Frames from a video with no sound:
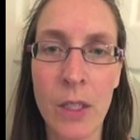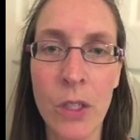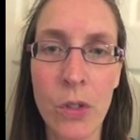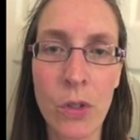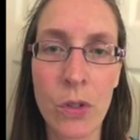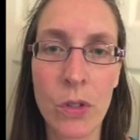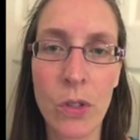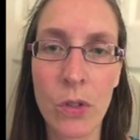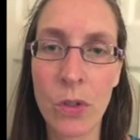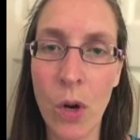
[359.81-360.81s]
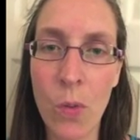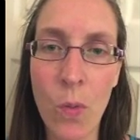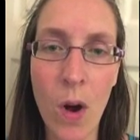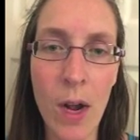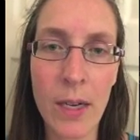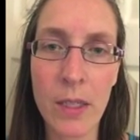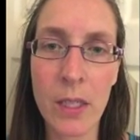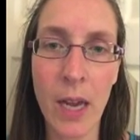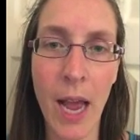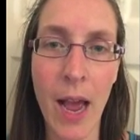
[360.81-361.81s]
you're you don't want
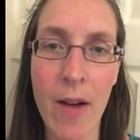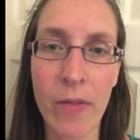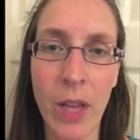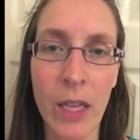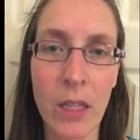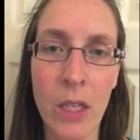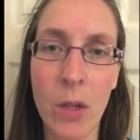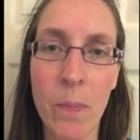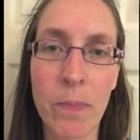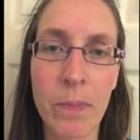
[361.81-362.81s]
to have like little